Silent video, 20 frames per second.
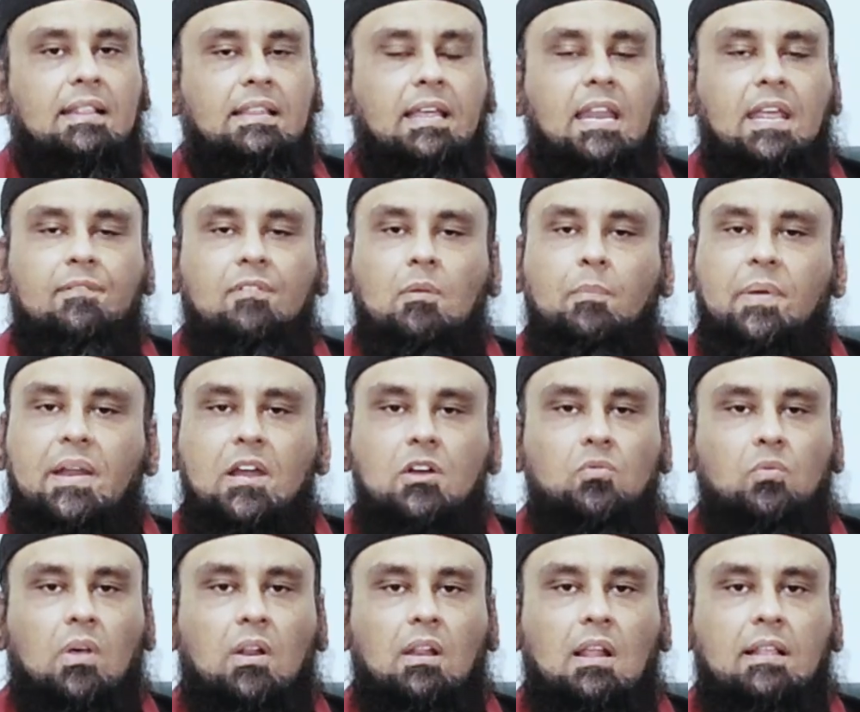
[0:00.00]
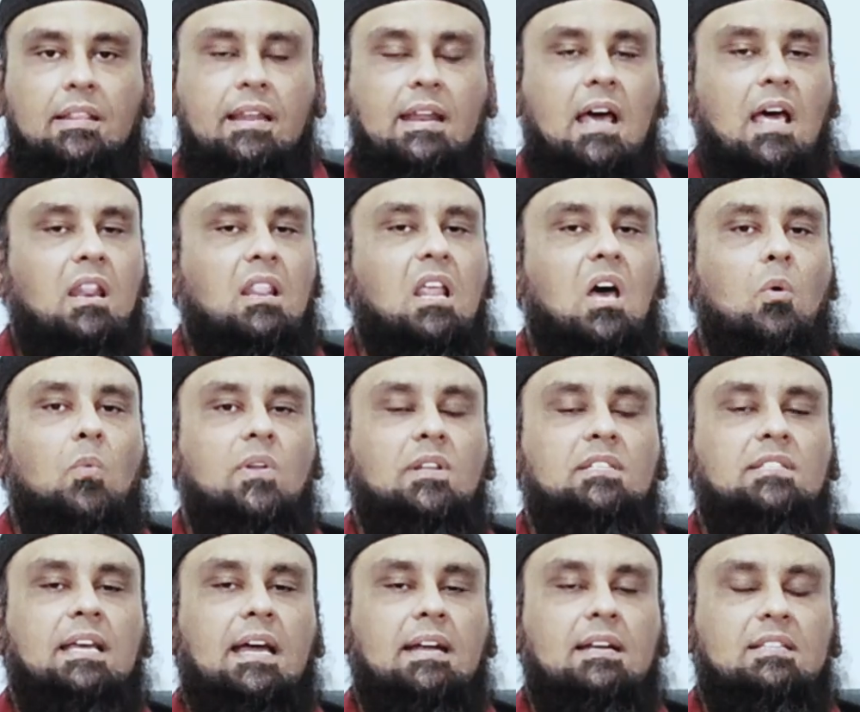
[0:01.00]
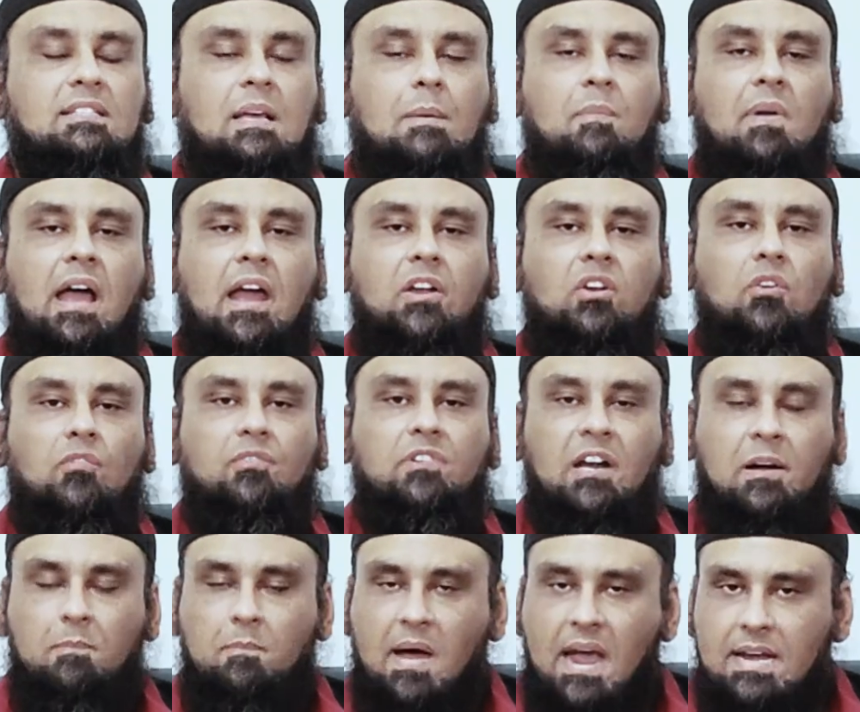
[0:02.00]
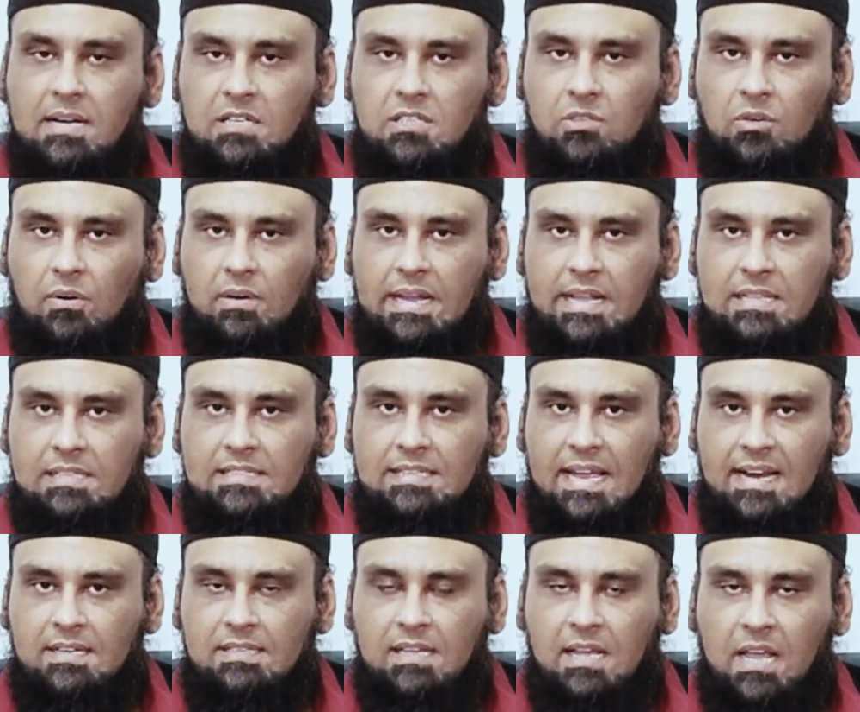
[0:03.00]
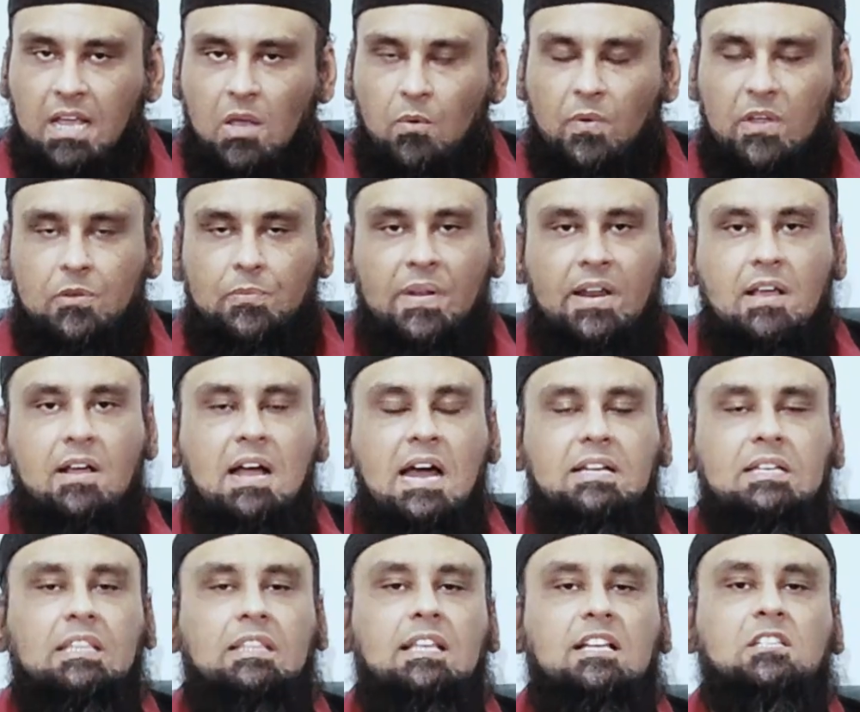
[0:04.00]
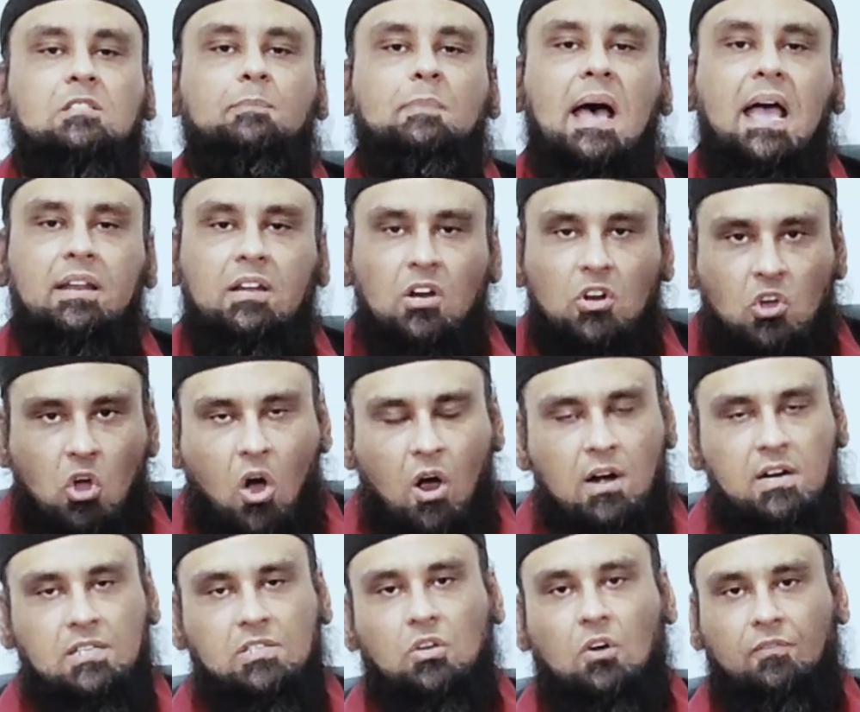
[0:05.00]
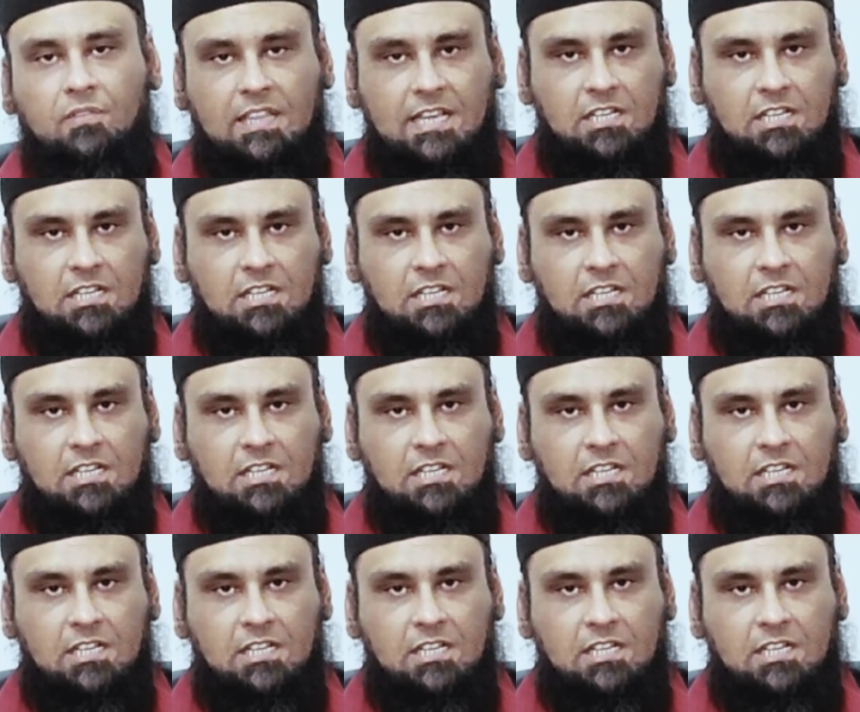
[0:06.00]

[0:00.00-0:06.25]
and then he will pray to Allah. Then Allah will send some kind of termites or insects which will cut the spinal cords